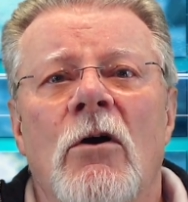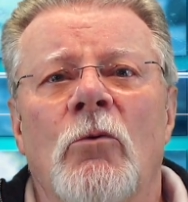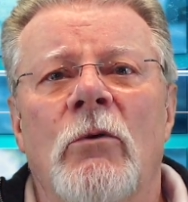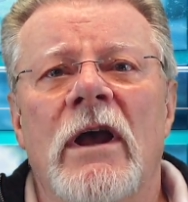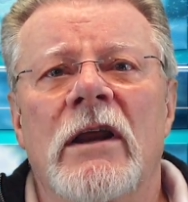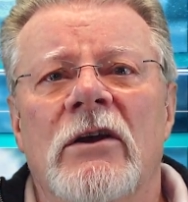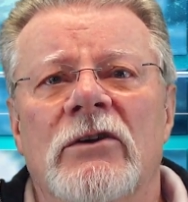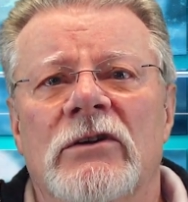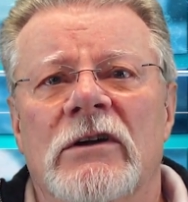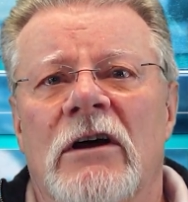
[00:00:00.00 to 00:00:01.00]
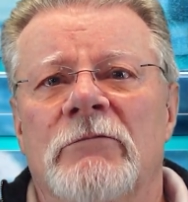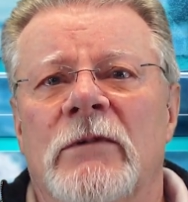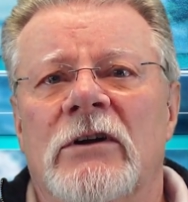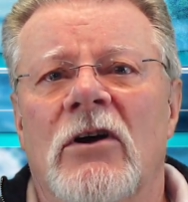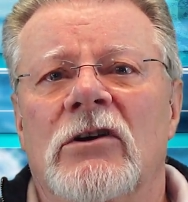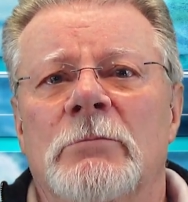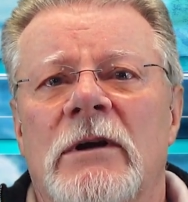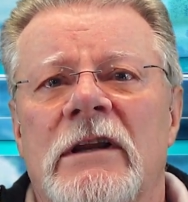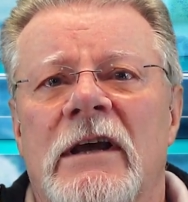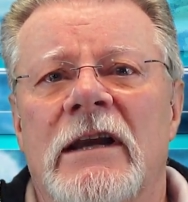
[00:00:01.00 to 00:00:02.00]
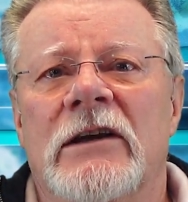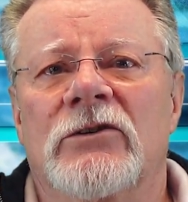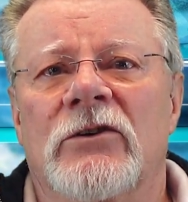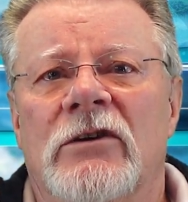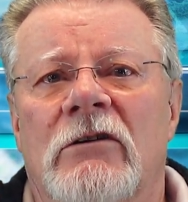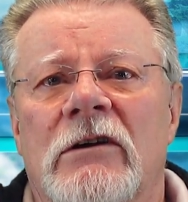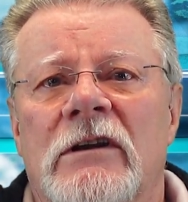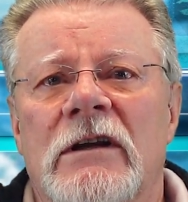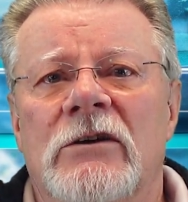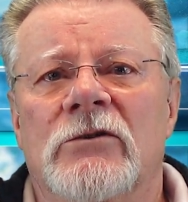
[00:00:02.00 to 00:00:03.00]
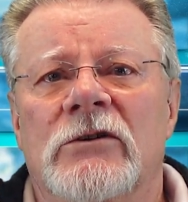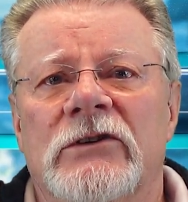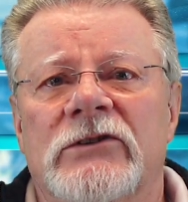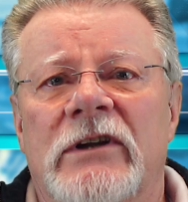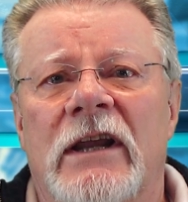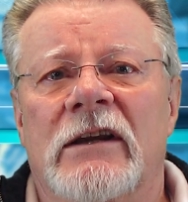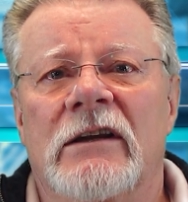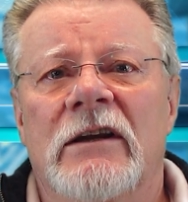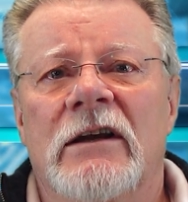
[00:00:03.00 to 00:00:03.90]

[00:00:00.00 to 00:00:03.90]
Where does the government ultimately gain its authority or consent,